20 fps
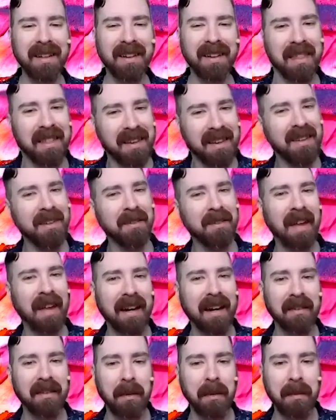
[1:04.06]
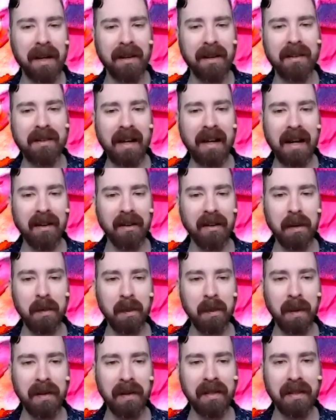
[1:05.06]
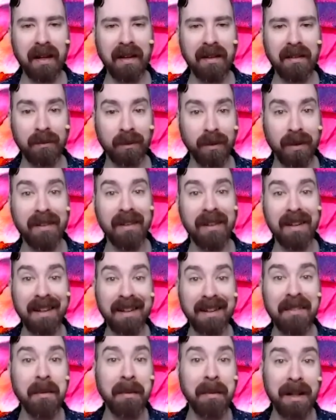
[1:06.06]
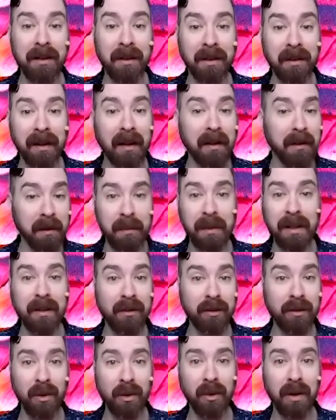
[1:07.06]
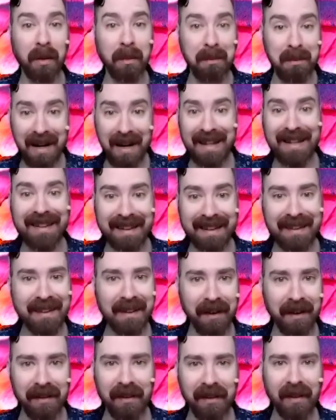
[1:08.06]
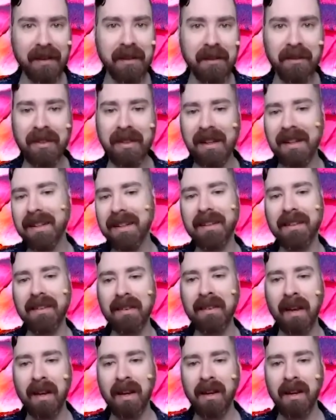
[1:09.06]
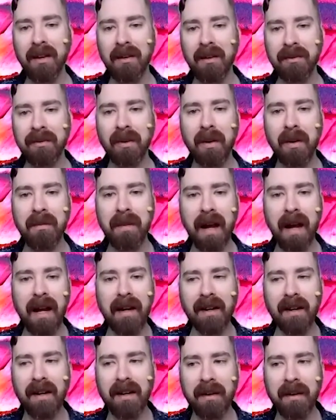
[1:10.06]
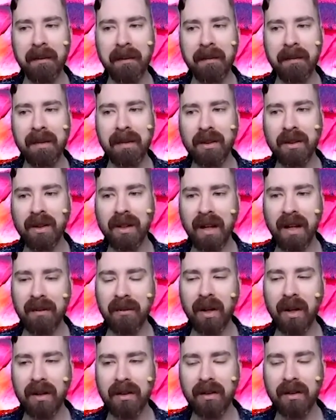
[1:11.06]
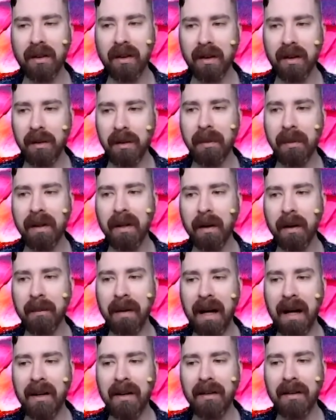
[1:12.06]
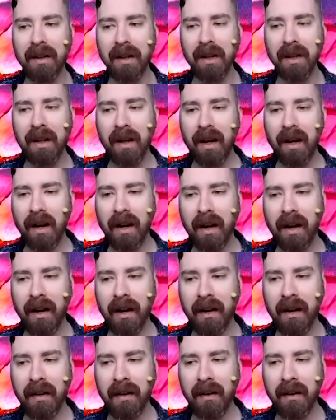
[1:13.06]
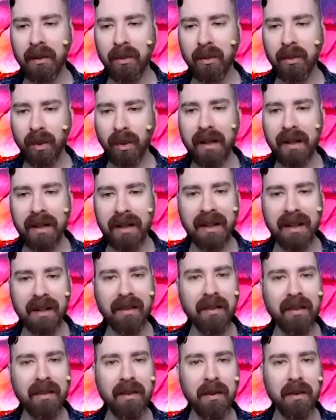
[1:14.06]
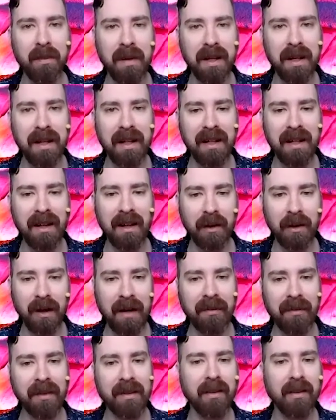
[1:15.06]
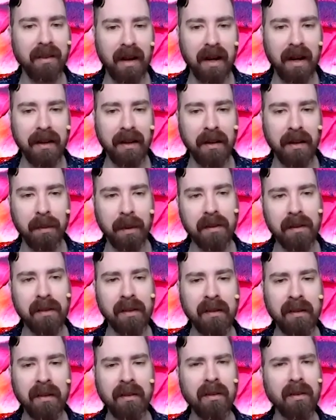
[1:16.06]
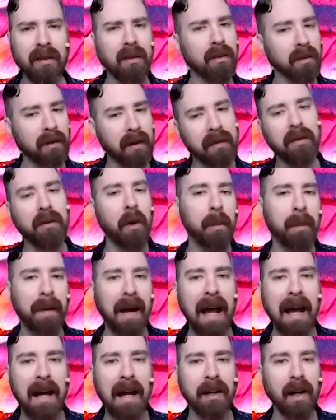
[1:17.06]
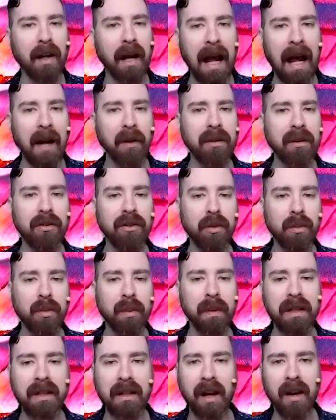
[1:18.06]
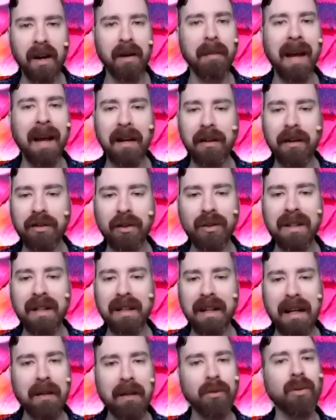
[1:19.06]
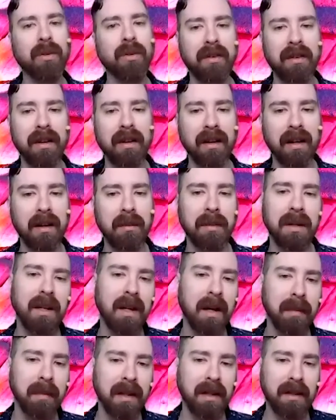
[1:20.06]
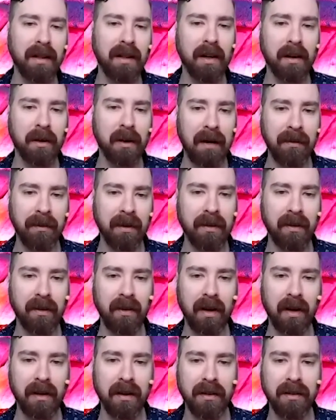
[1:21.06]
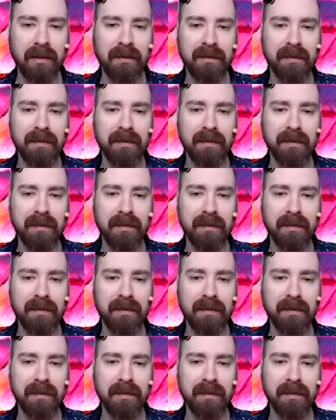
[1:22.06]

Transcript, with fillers: not think of that as a maker talent, but that really is a maker talent because you are making a lot of things from that. Um, you kind of talked a little bit about uh, what it is to be a graphic designer, but let's, let's go back. How did you become, how did you get interested in becoming a graphic designer?